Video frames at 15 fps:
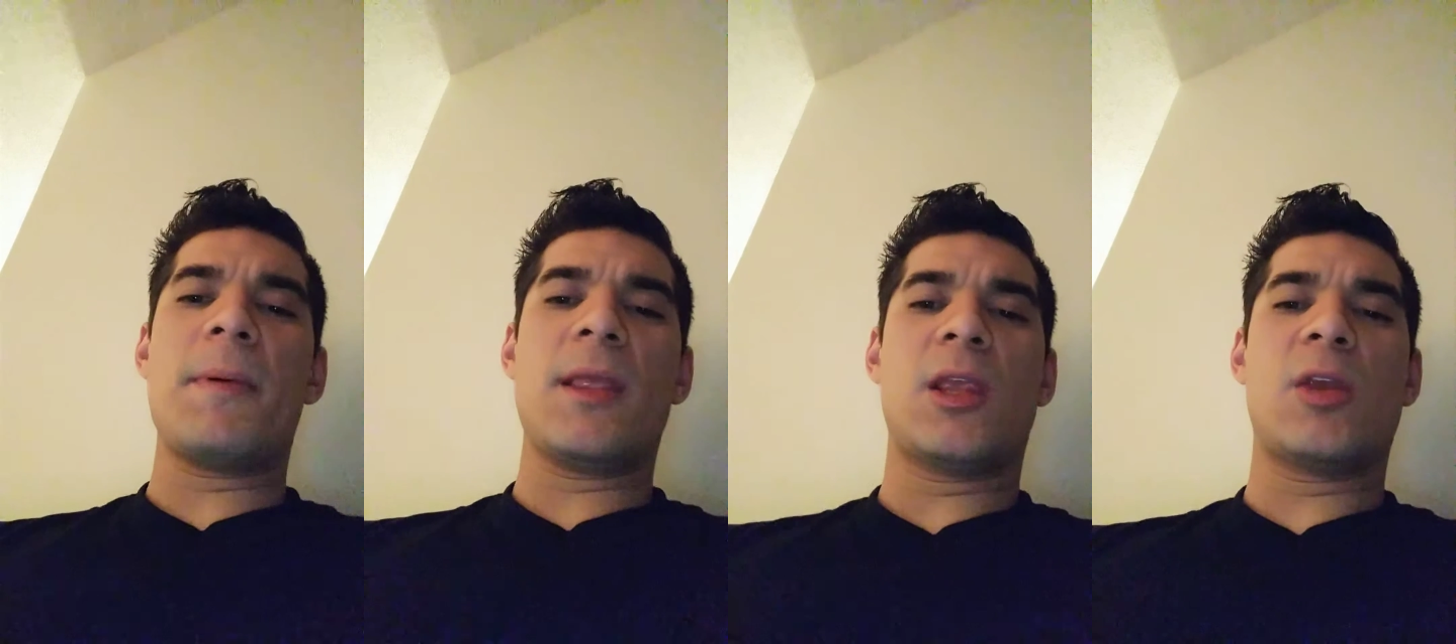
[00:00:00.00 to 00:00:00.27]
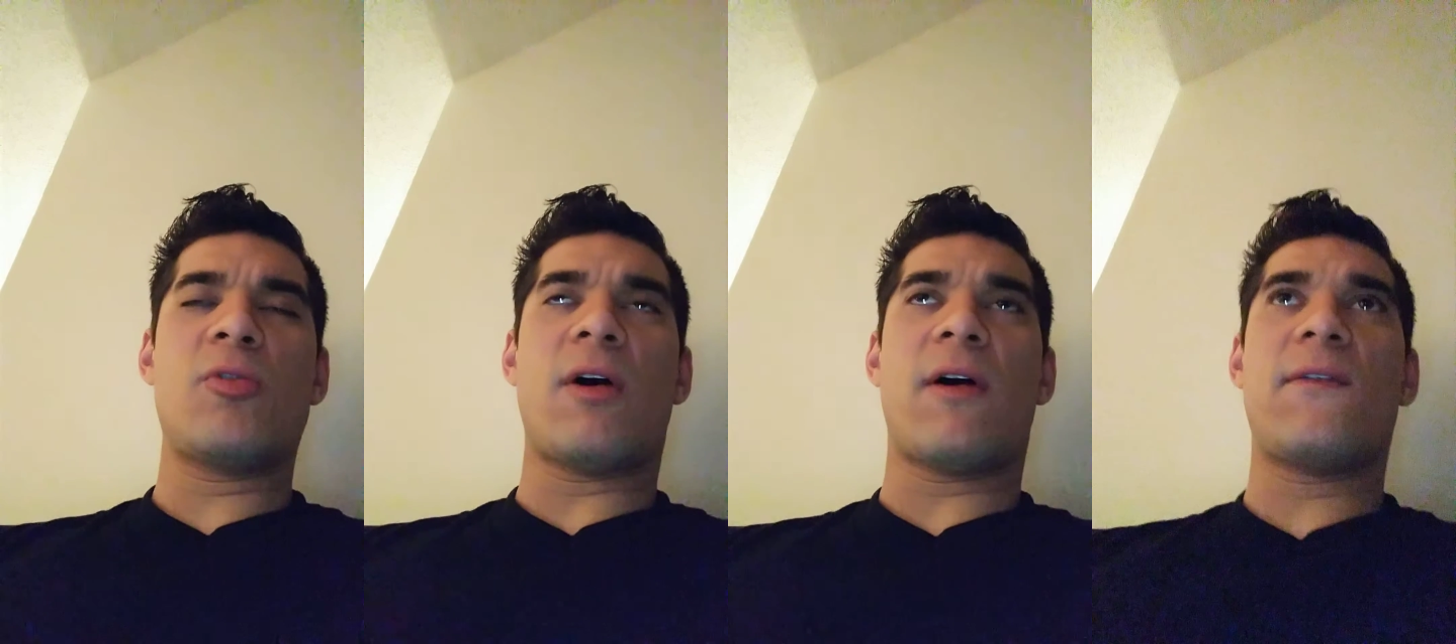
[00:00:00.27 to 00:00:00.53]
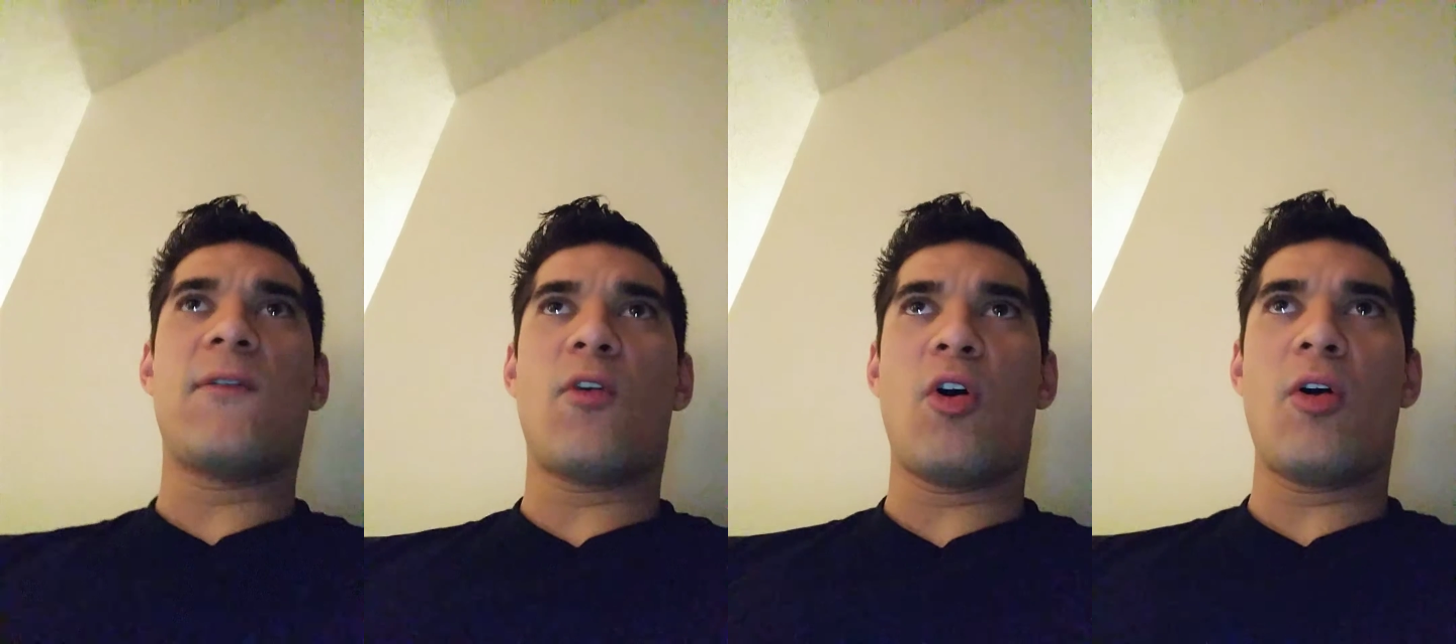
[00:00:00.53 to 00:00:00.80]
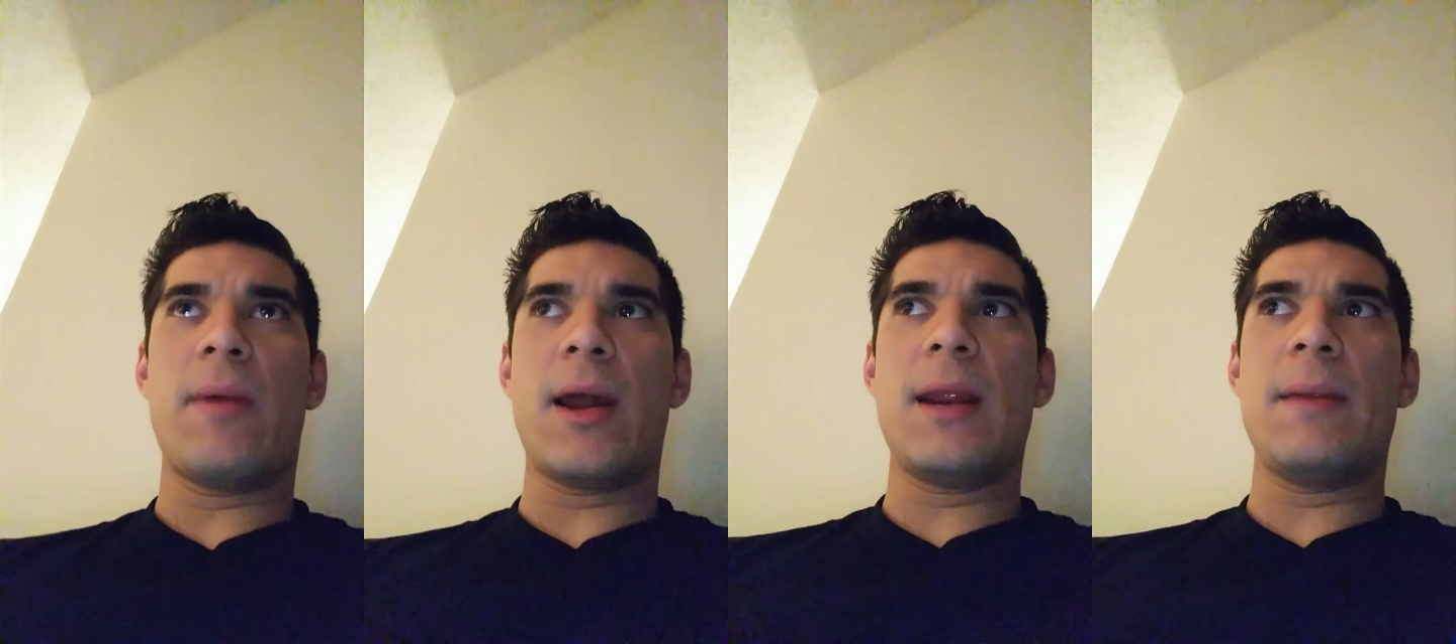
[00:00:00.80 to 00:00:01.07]
me through a
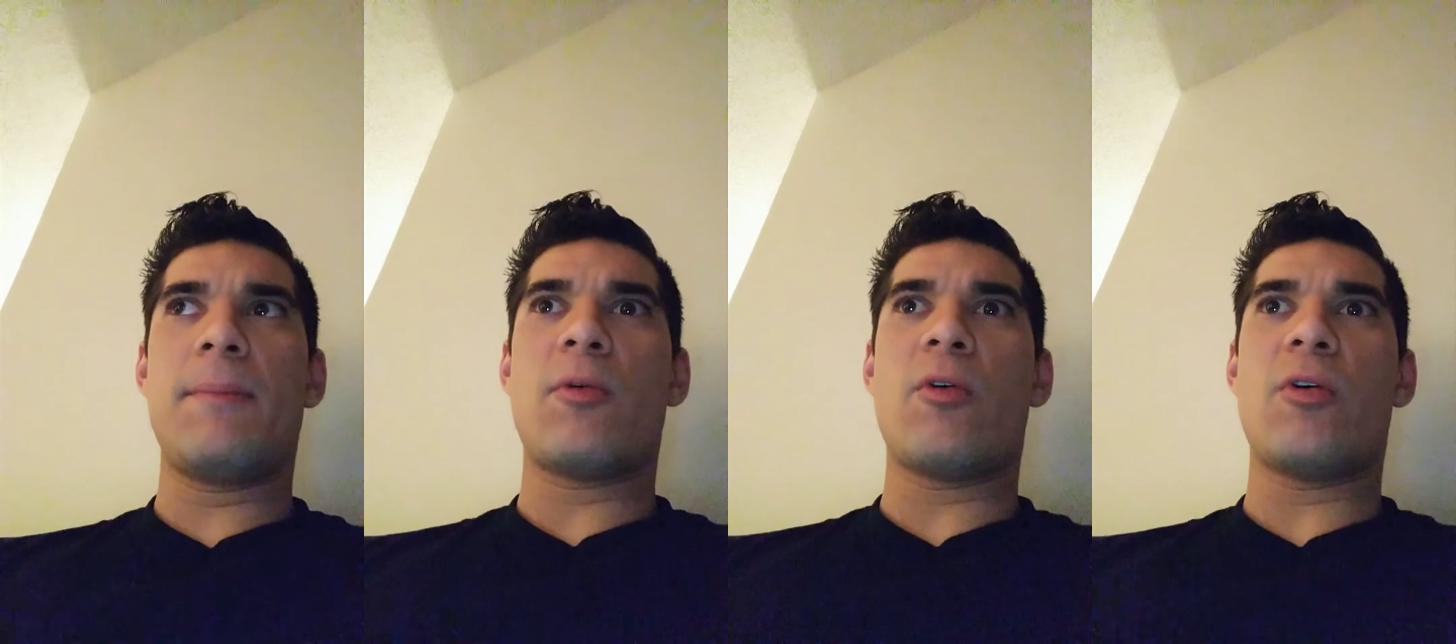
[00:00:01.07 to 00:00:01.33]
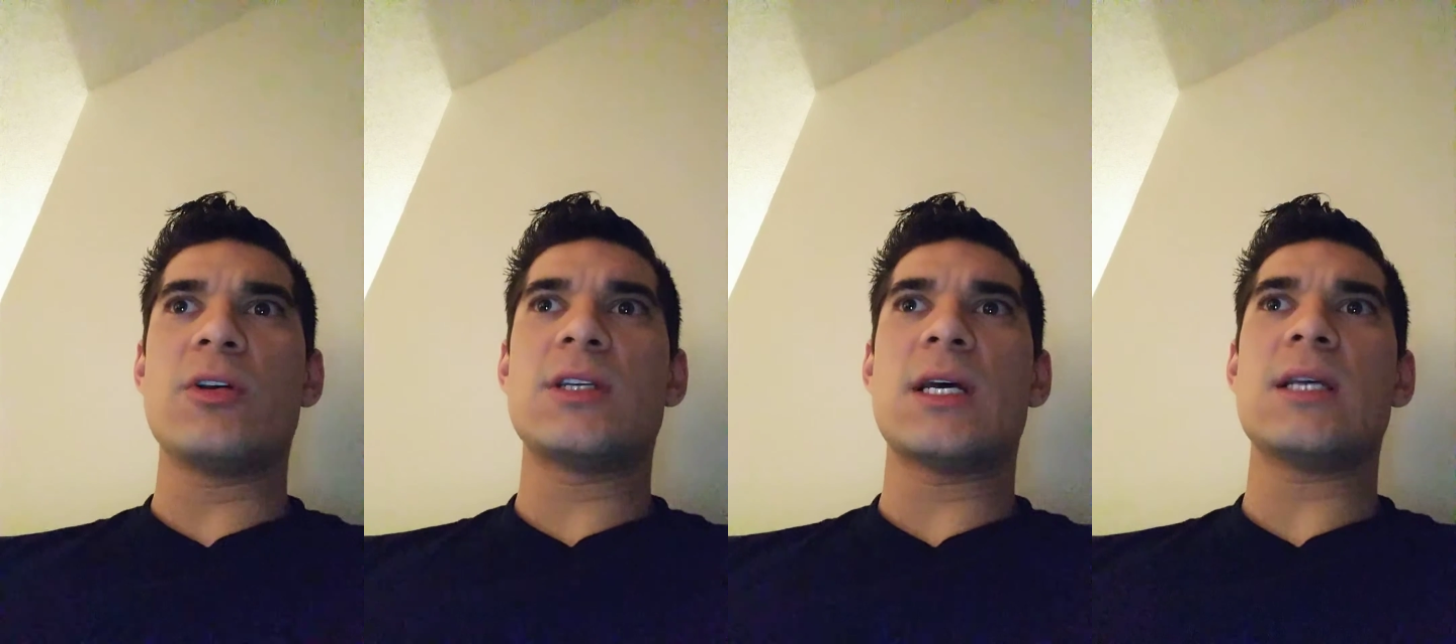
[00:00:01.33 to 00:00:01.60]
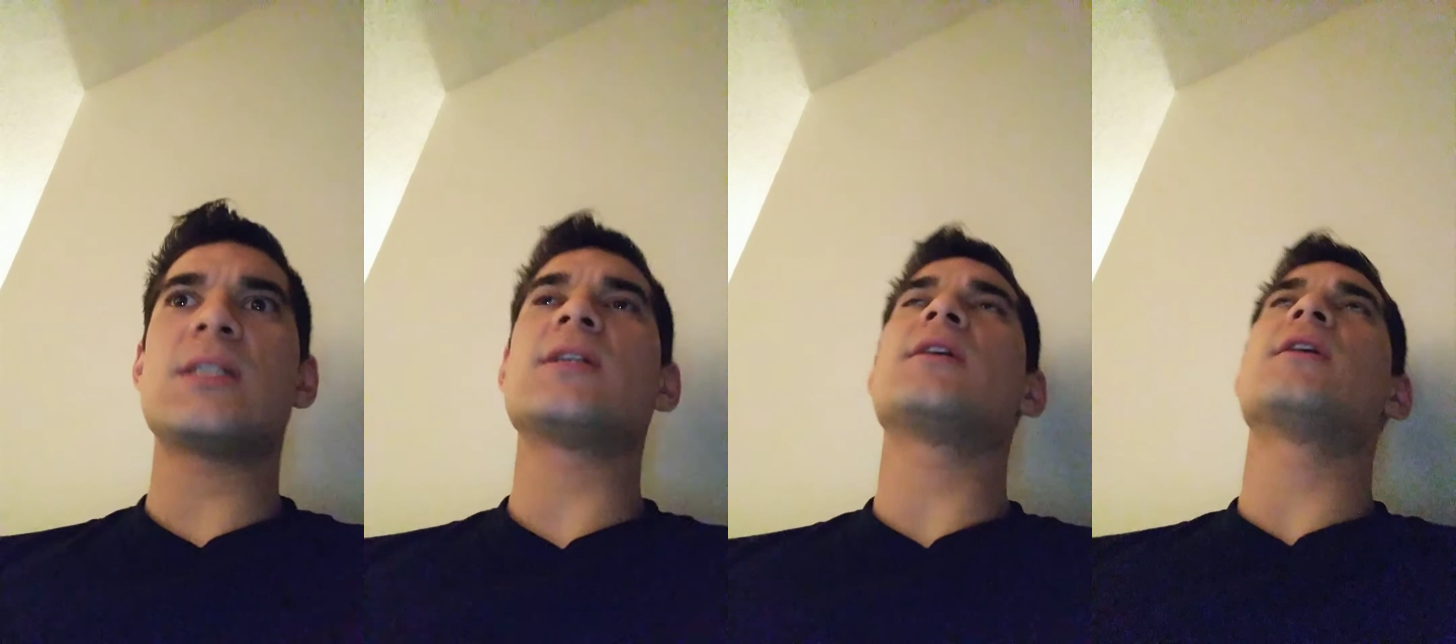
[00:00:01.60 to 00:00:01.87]
formatting process,